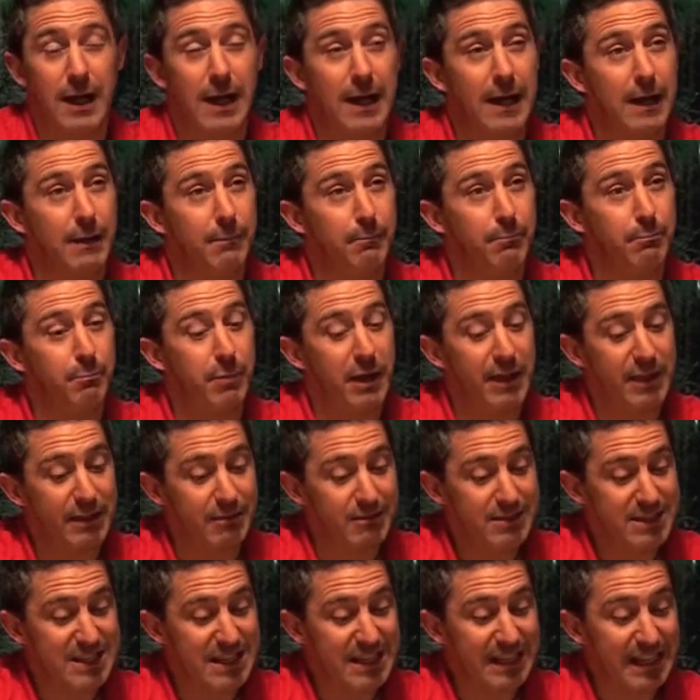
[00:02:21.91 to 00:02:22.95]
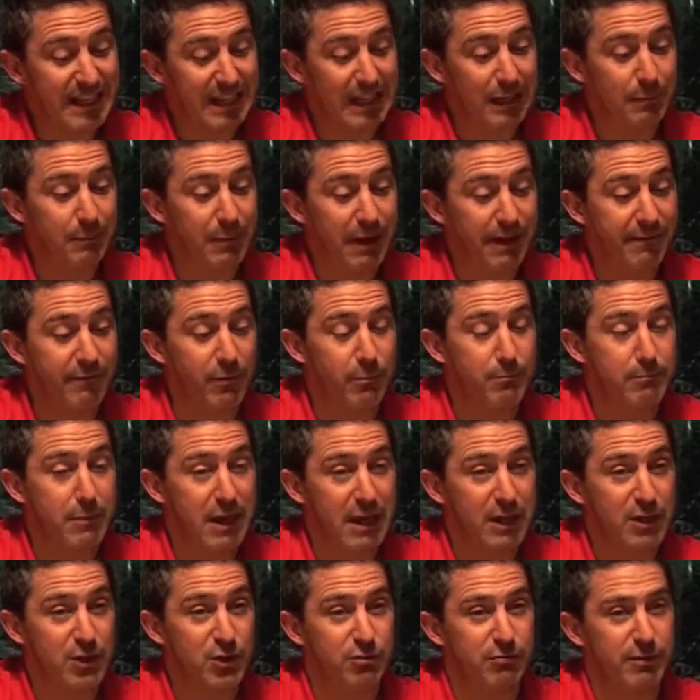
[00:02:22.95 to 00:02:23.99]
but there is a little bit of a
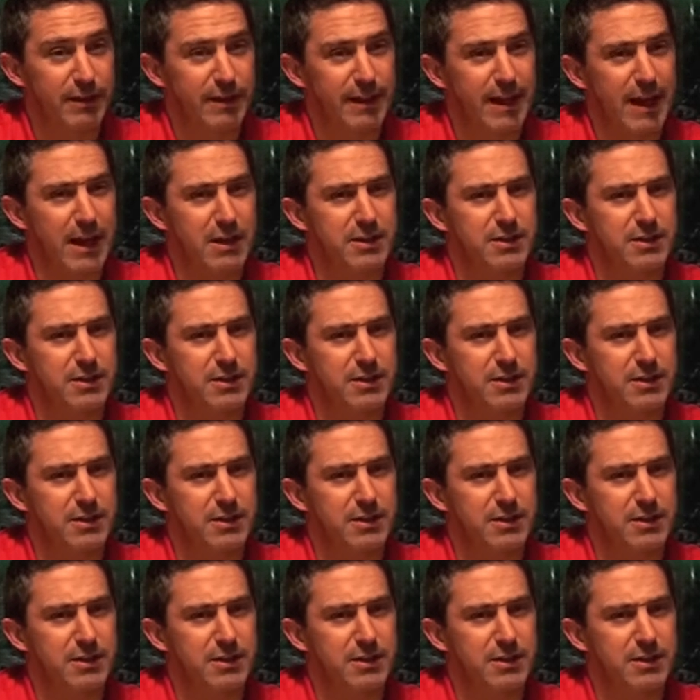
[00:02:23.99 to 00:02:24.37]
mixture in there.